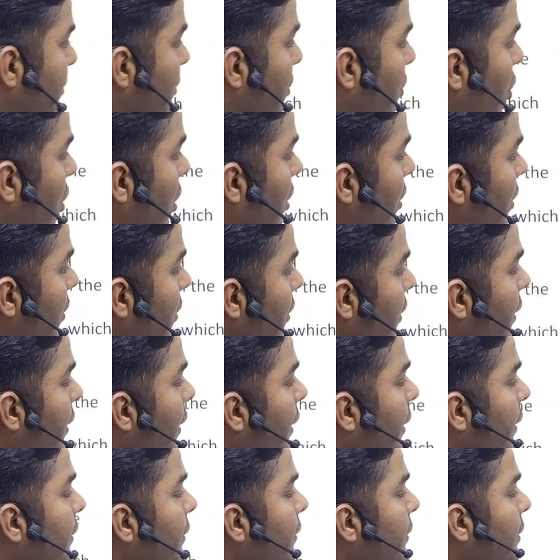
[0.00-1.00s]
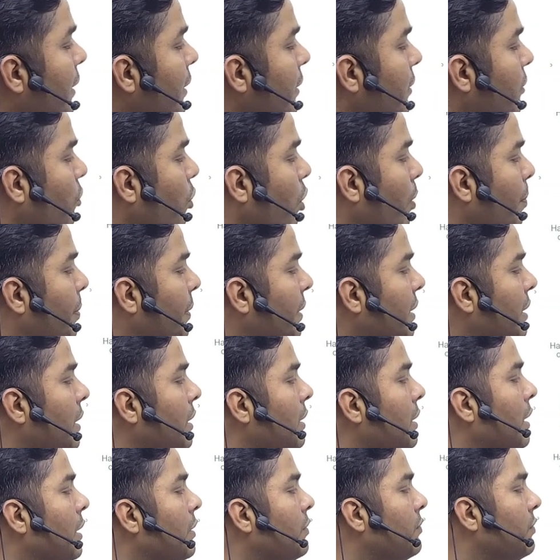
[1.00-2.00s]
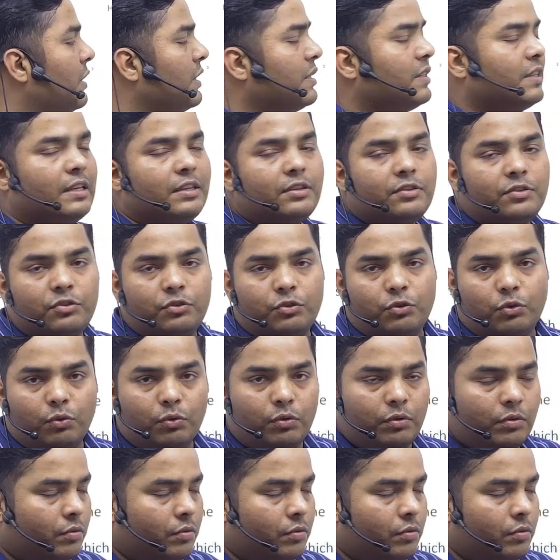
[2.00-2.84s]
called intertropical convergence zone.